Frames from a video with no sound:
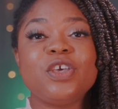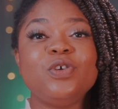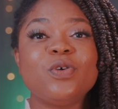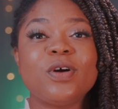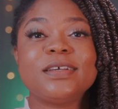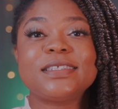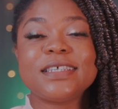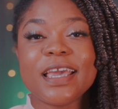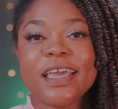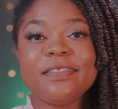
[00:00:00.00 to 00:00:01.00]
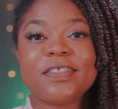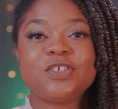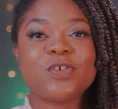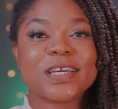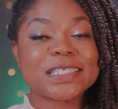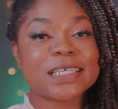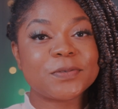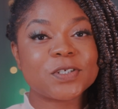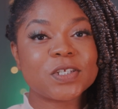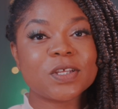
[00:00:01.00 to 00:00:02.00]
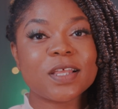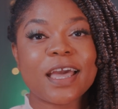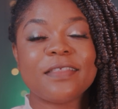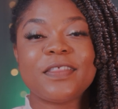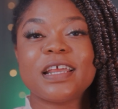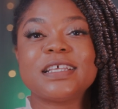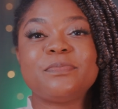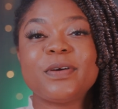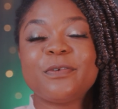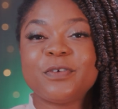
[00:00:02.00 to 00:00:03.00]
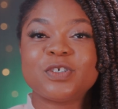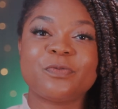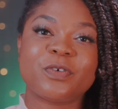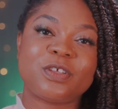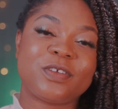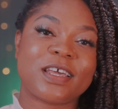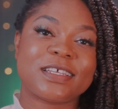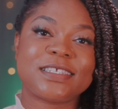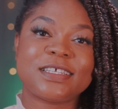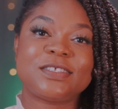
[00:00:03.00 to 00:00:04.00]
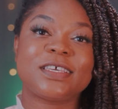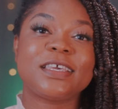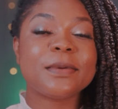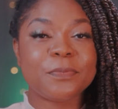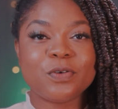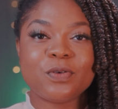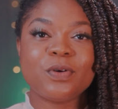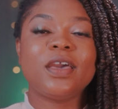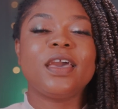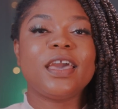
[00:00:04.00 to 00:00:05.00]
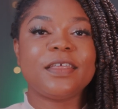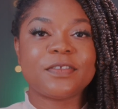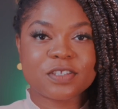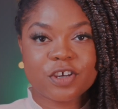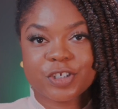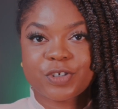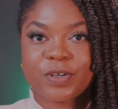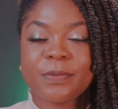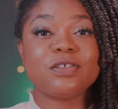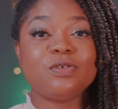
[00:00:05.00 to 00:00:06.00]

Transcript: you're saying that you're exceptional and that it's beneficial for the United States to keep you in this country.